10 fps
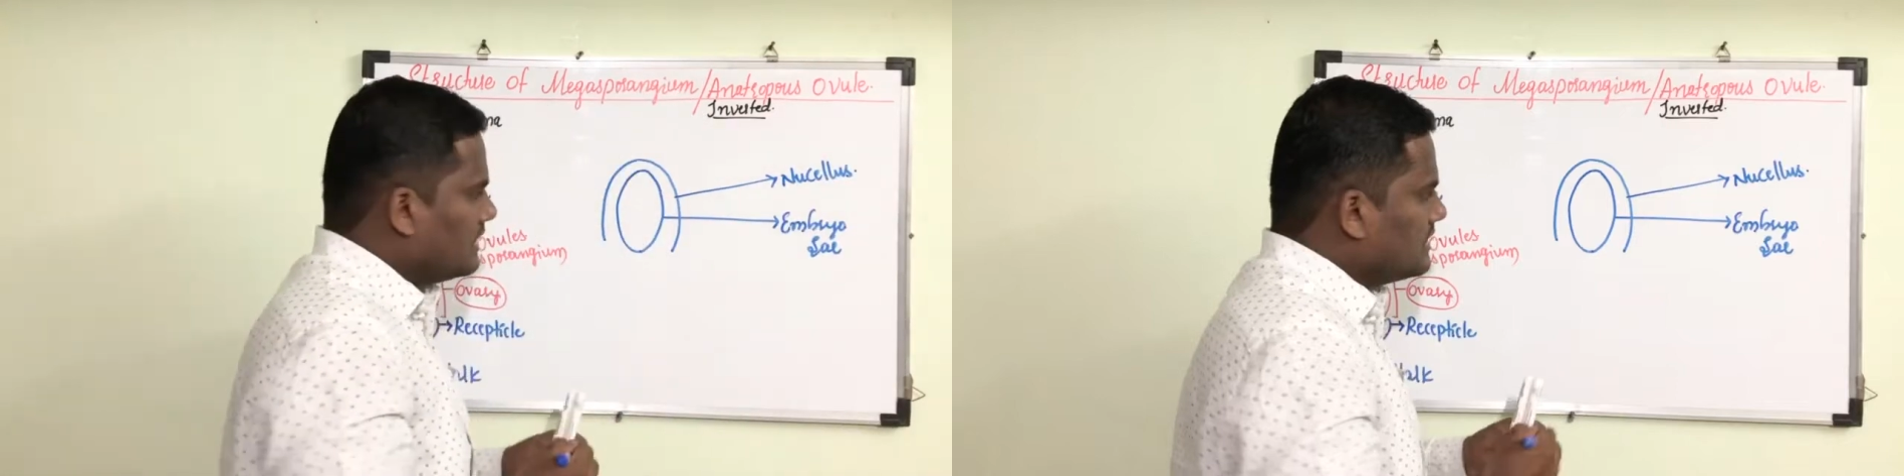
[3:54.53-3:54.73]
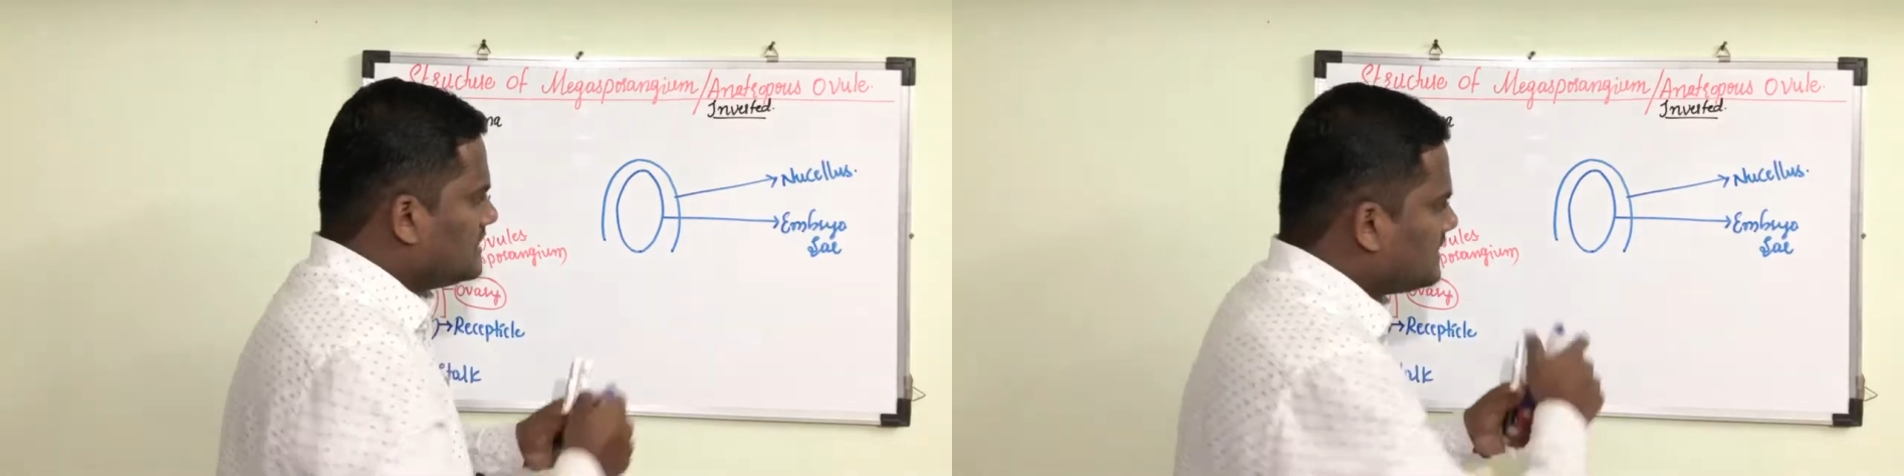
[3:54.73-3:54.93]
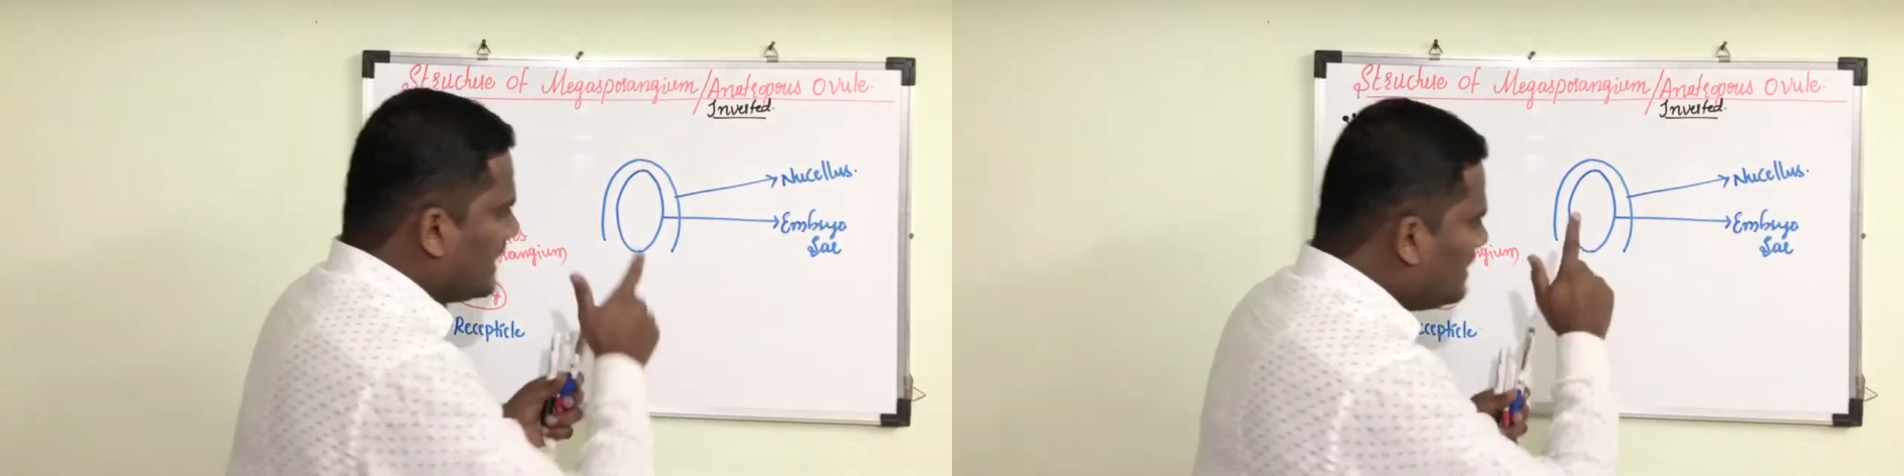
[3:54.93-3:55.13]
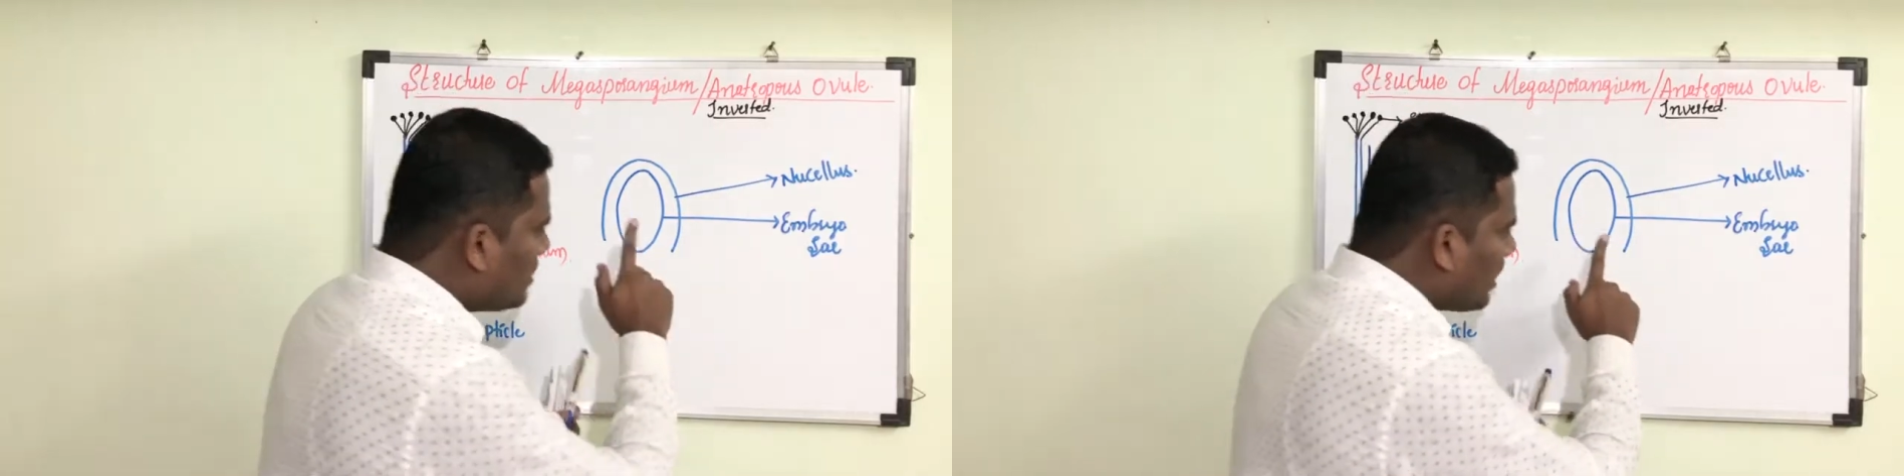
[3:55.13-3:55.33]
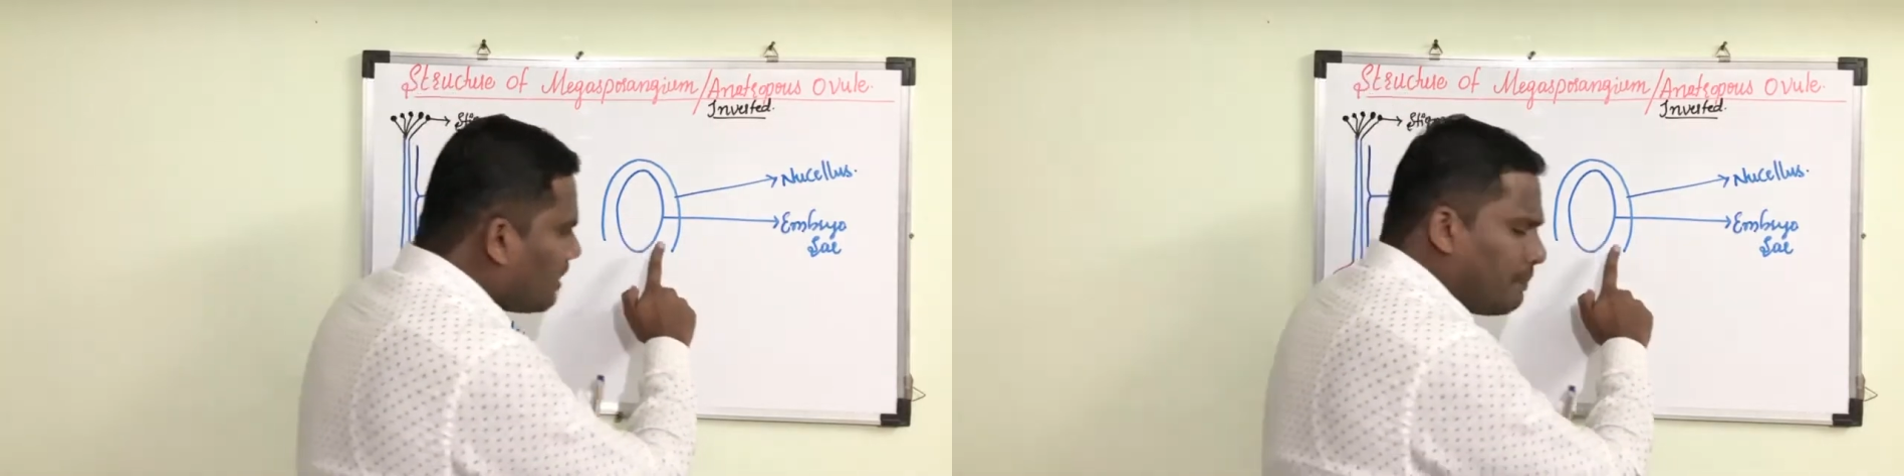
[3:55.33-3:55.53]

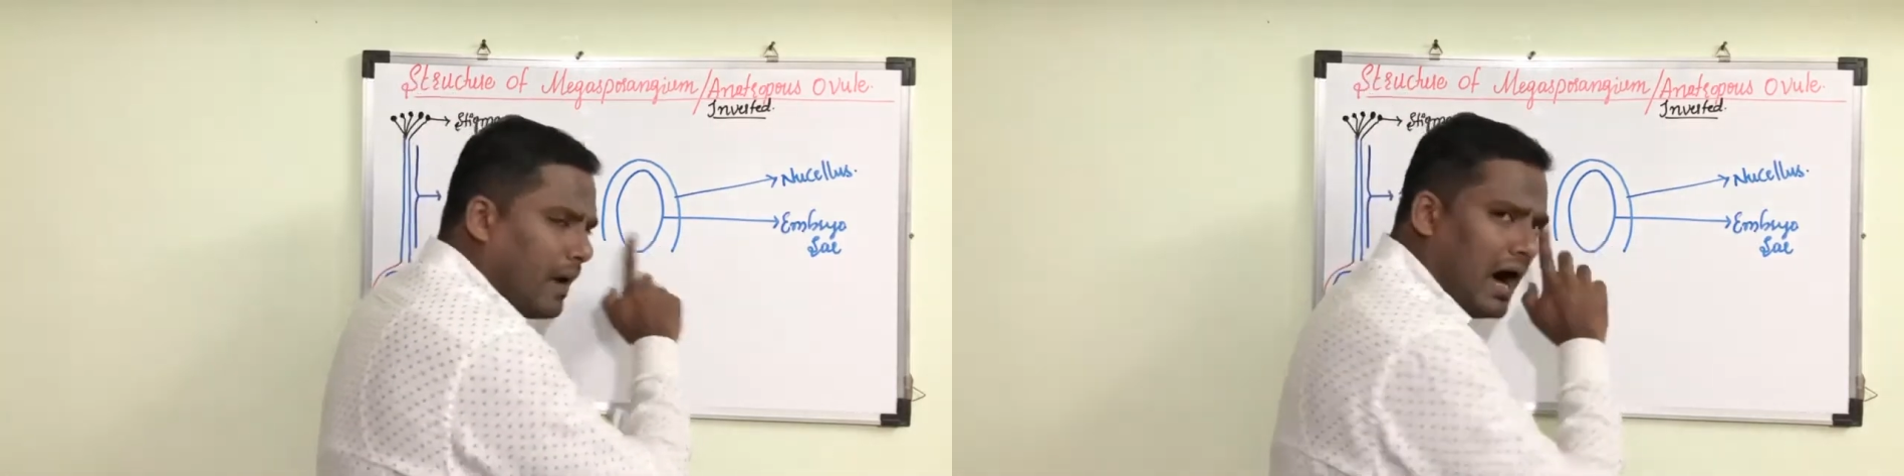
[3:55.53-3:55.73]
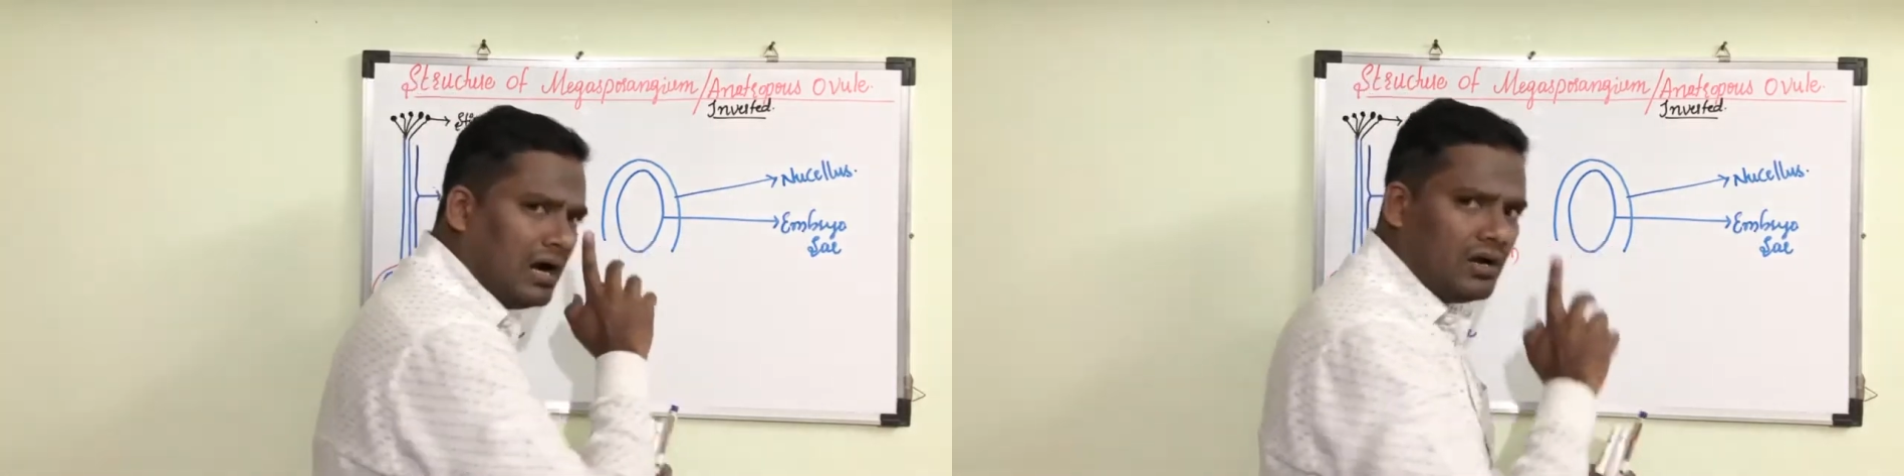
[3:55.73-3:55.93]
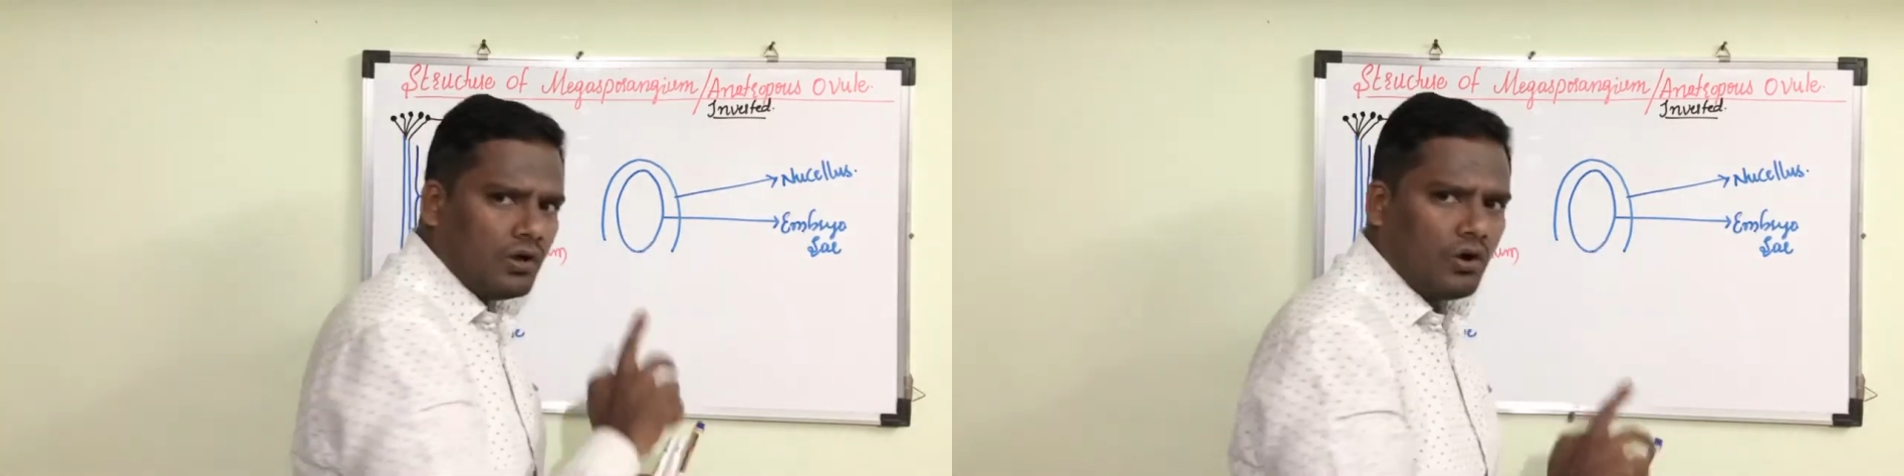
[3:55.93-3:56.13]
Central part